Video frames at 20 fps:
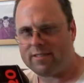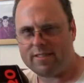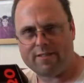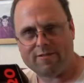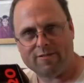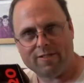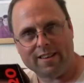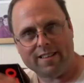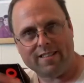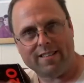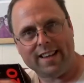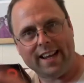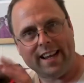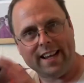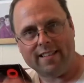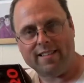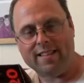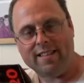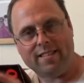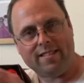crazy
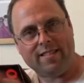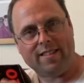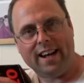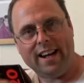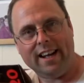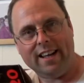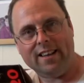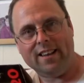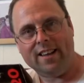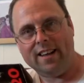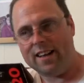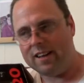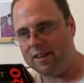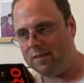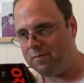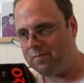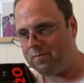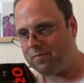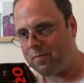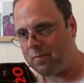80s style,
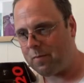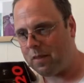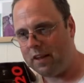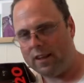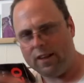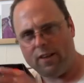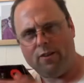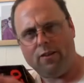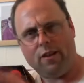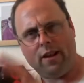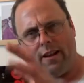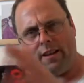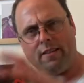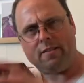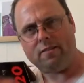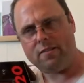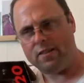like